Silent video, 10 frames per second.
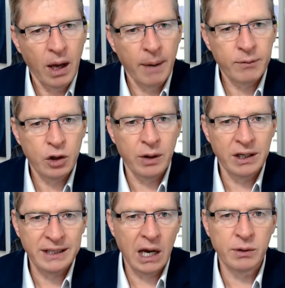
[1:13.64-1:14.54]
doing
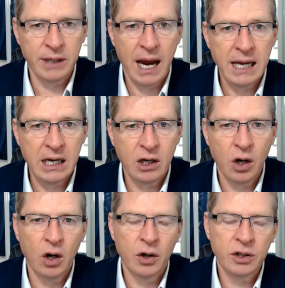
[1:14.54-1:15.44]
sales at any
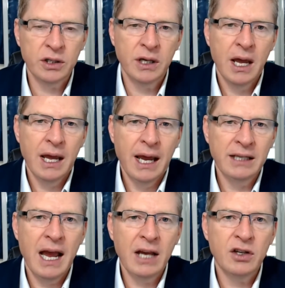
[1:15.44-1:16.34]
cost. It's
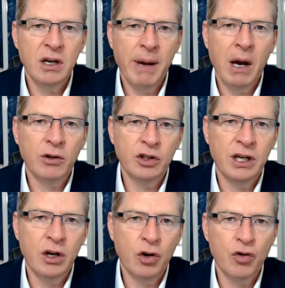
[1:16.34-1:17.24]
actually about just
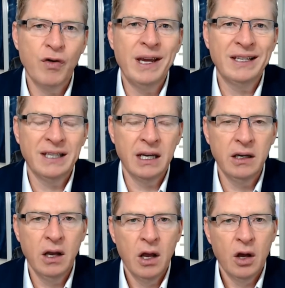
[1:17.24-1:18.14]

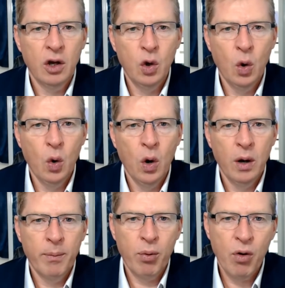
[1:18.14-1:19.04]
increasing your
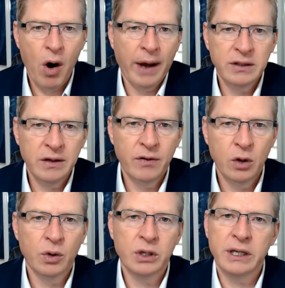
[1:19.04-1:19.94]
price of
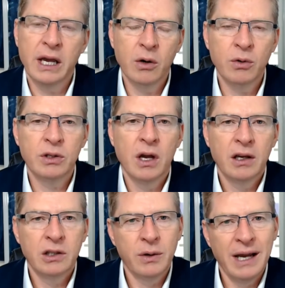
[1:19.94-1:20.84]
your sales.
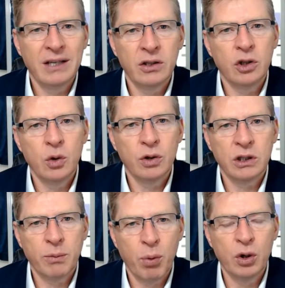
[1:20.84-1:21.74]
So in essence, you're
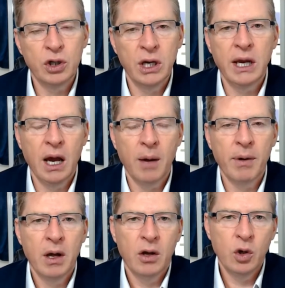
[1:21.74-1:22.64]
just pushing up
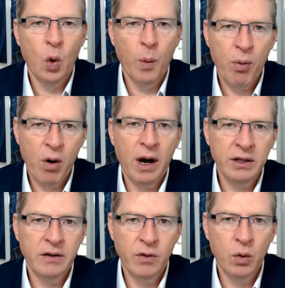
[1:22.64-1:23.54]
your
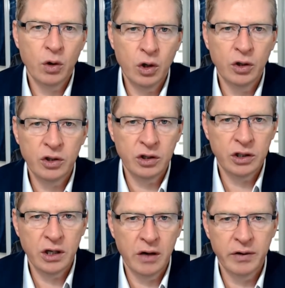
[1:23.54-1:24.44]
price of your goods and
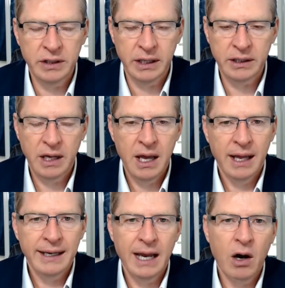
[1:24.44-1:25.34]
services.
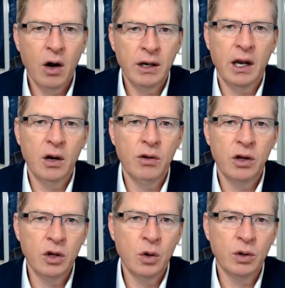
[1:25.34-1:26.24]
Now, I know that
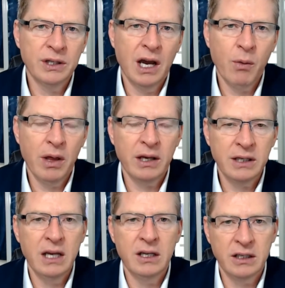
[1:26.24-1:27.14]
you'll say, well, that's
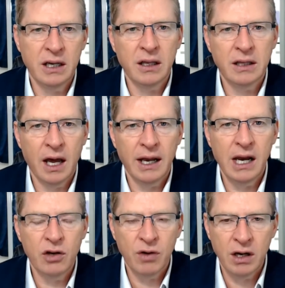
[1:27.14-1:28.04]
easier said than done,
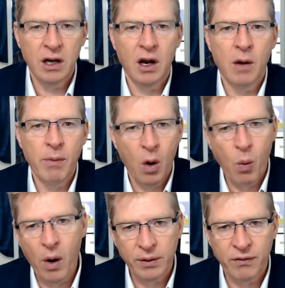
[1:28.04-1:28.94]
Adrian. My
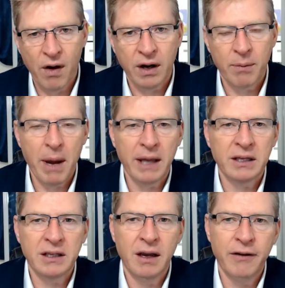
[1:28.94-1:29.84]
world is very
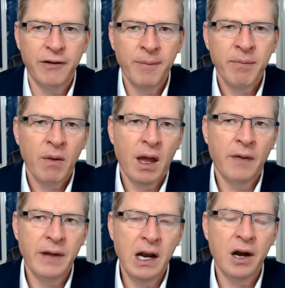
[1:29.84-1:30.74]
competitive,
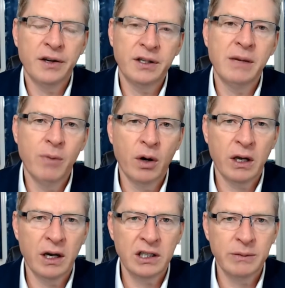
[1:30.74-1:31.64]
and the last thing my
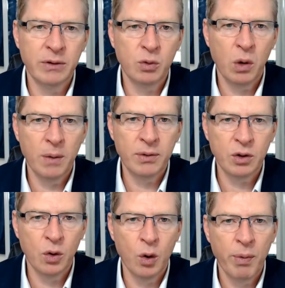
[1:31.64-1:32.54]
customers will
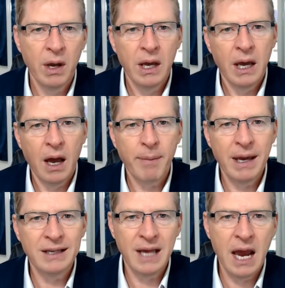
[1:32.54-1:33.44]
absorb
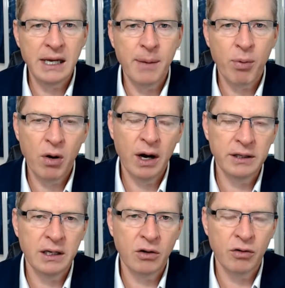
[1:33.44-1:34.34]
is any
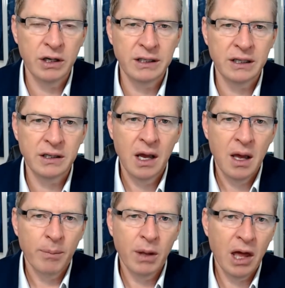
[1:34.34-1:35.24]
price increases.
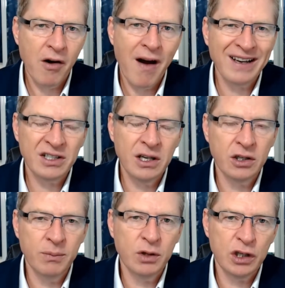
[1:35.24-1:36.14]
But there are actually
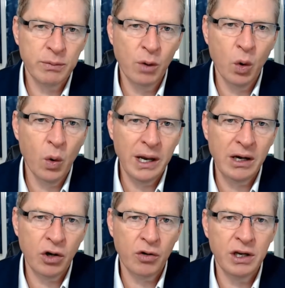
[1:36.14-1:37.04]
some small
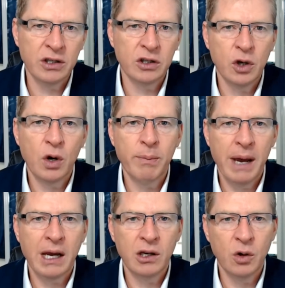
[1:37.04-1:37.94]
increases you can
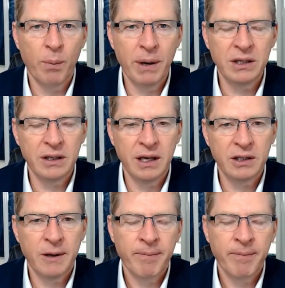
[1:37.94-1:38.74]
make in your business